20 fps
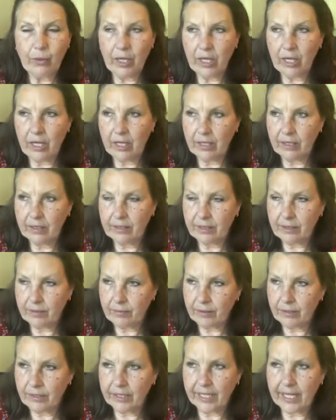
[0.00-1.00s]

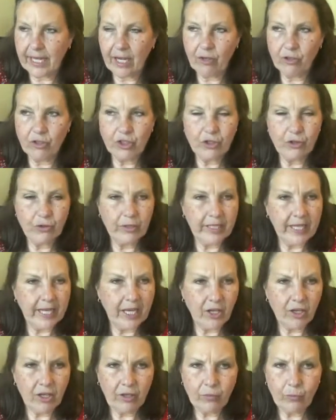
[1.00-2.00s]
the couch you're
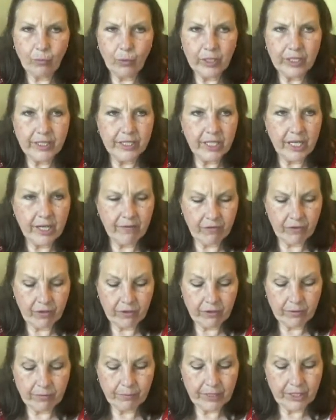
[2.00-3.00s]
laying on,
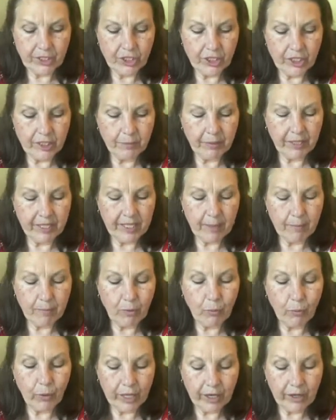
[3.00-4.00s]
whichever, but just become
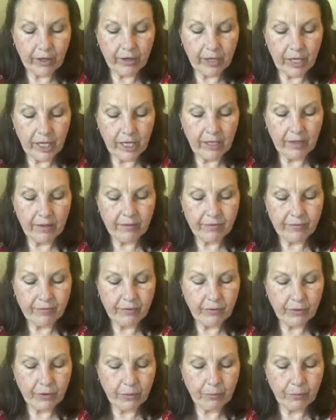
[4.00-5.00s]
aware of
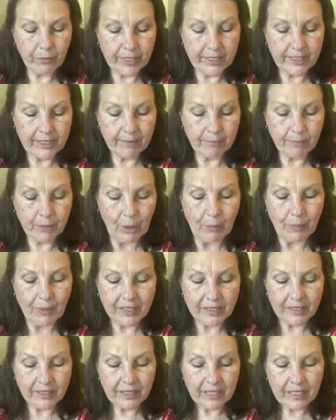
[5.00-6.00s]
your present
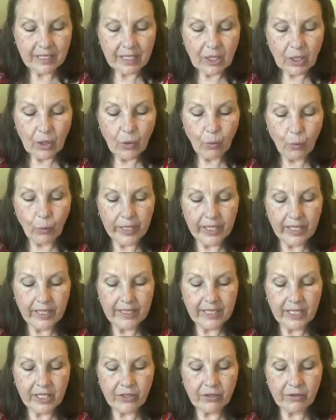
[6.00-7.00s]
moment.
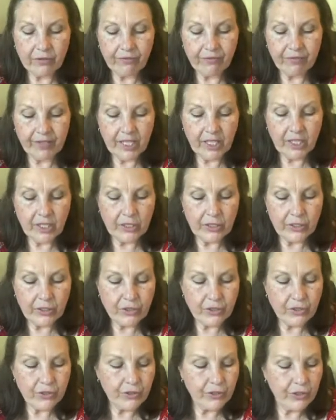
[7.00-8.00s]
Wiggling your
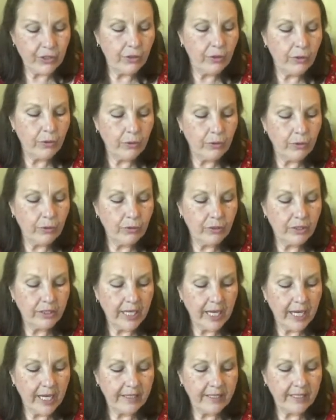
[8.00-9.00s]
fingers, your toes,
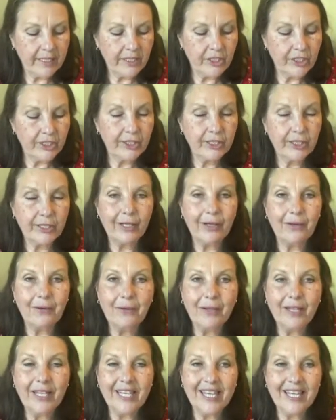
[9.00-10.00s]
and then
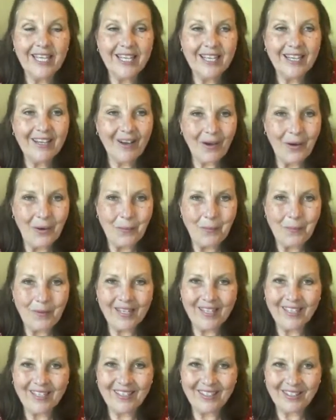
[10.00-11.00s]
slowly
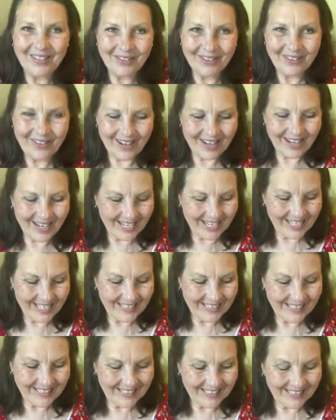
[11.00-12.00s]
open your
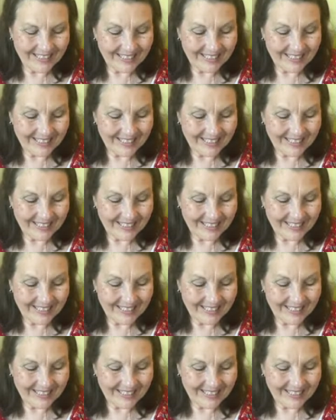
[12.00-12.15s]
eyes.